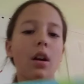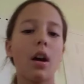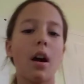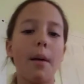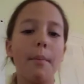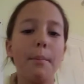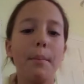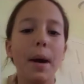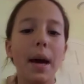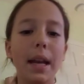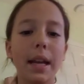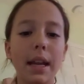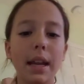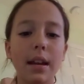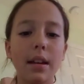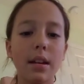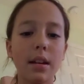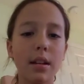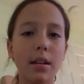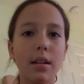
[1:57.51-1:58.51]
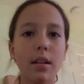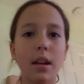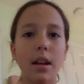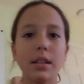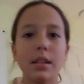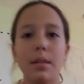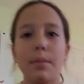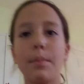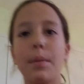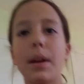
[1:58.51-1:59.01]
A money
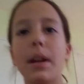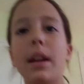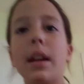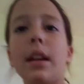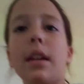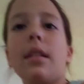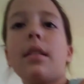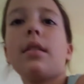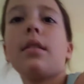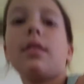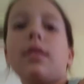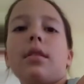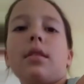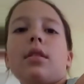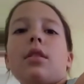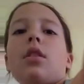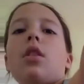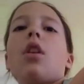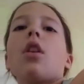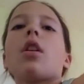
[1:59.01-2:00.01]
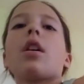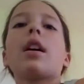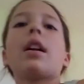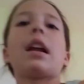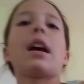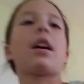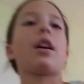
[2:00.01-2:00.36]
as a bunny. And I